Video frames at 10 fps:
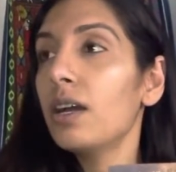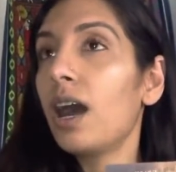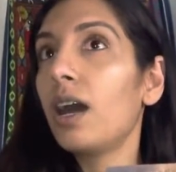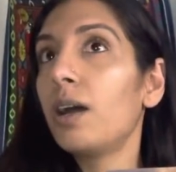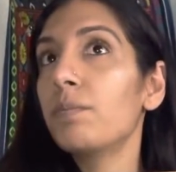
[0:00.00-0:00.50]

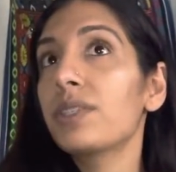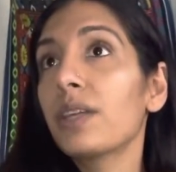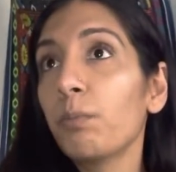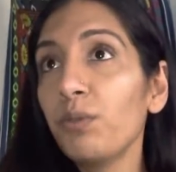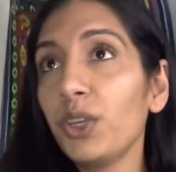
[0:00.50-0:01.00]
Um,
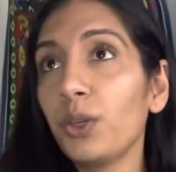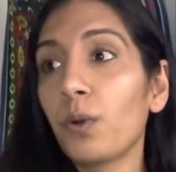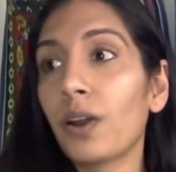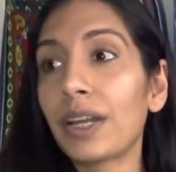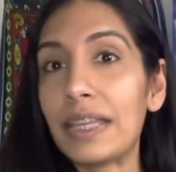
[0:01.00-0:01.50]
some of you
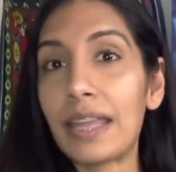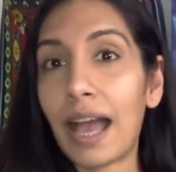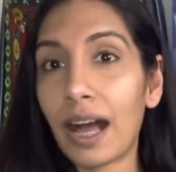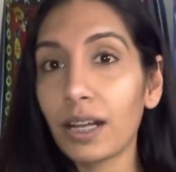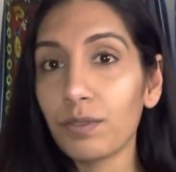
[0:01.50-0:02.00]
are
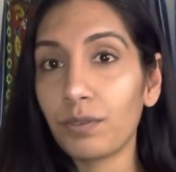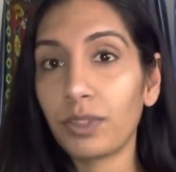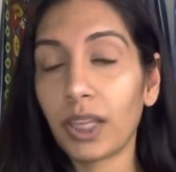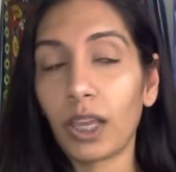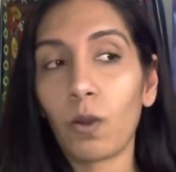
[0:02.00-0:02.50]
inactively